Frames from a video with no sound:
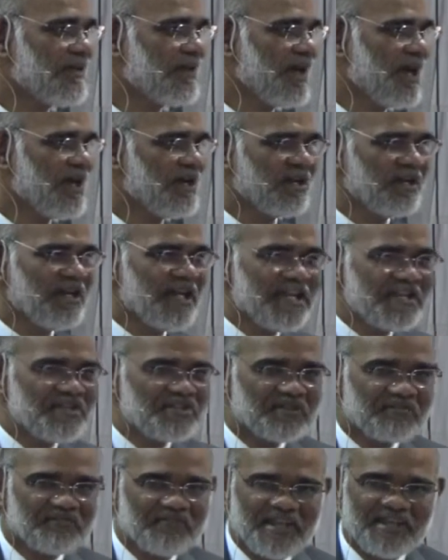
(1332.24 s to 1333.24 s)
And in each
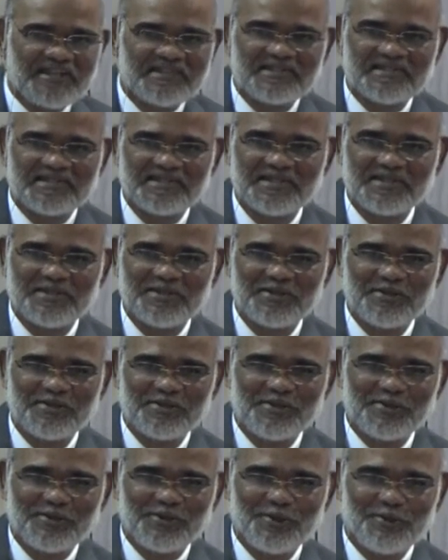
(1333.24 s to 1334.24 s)
of these,
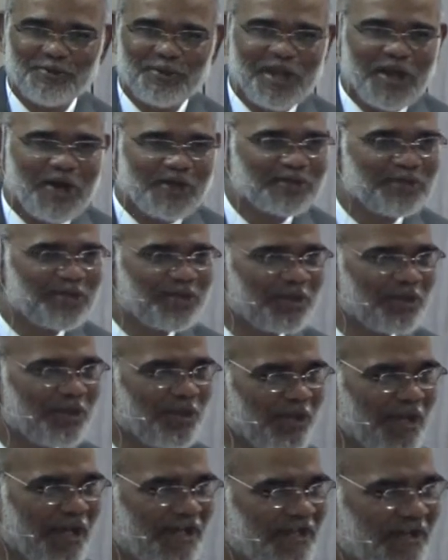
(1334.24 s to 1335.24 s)
we ought to
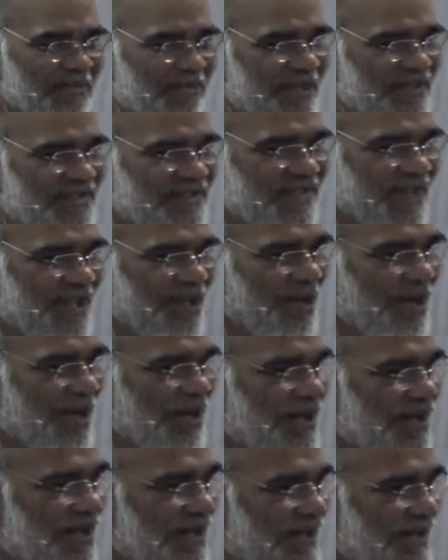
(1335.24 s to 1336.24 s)
look at him and say,
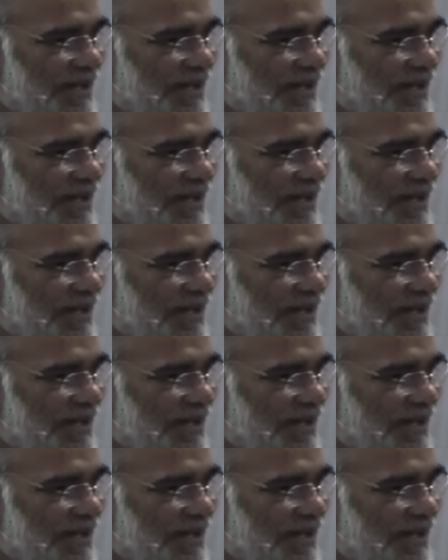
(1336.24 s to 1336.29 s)
Lord,